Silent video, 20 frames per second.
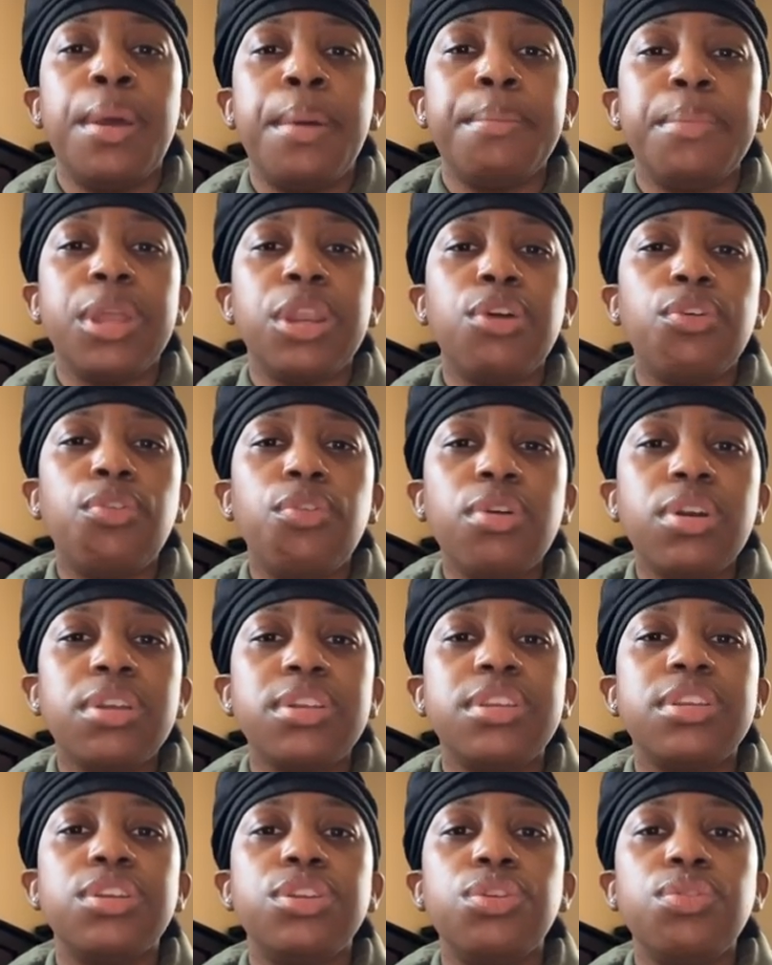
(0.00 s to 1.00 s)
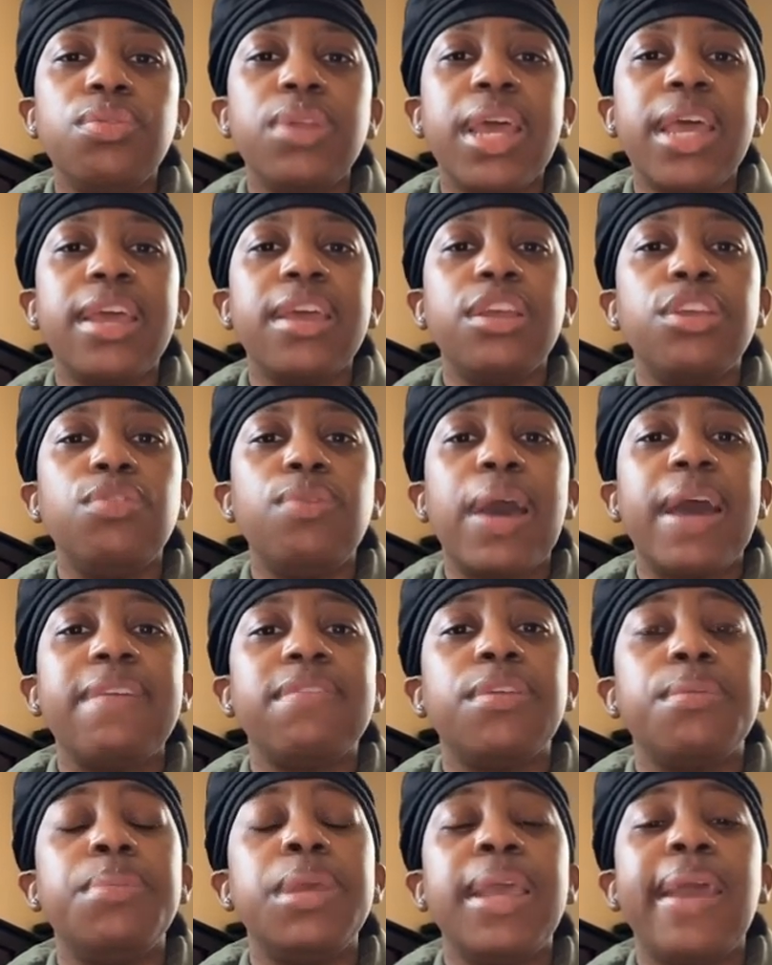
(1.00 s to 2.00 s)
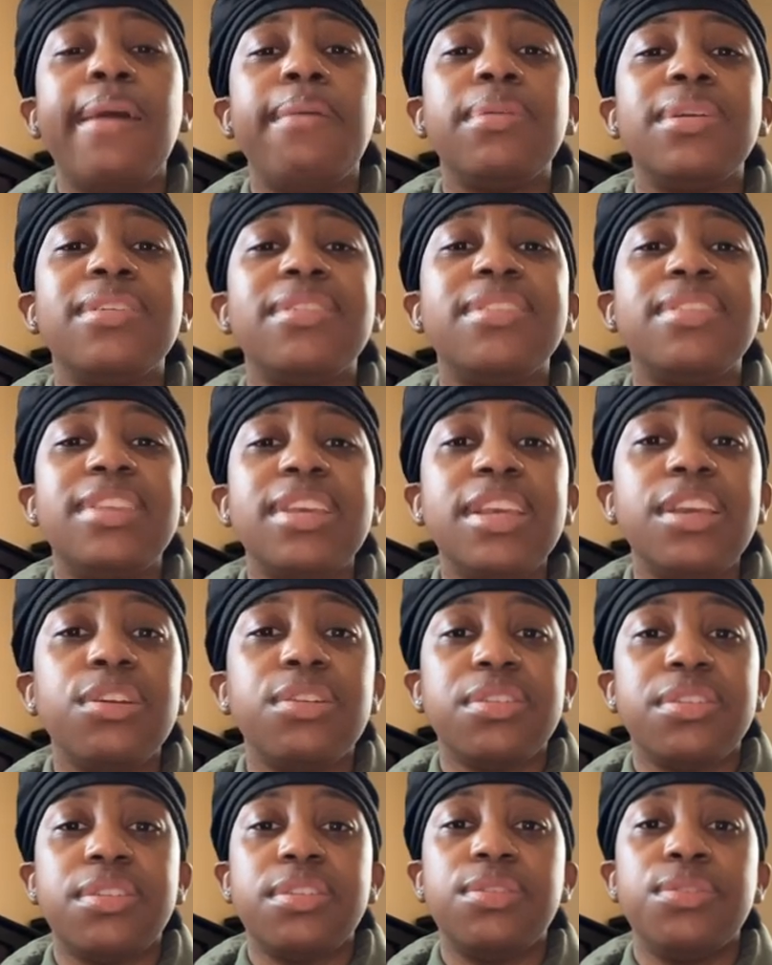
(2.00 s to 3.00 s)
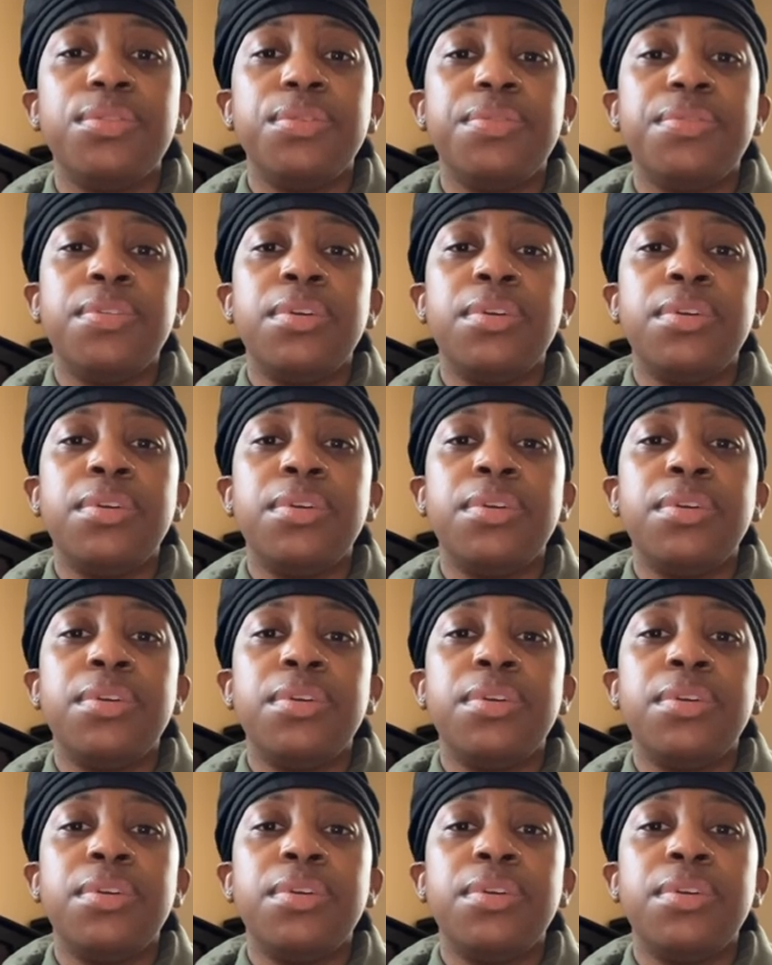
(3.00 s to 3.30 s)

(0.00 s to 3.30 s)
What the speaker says: But in order to do that, you have to be able to see yourself.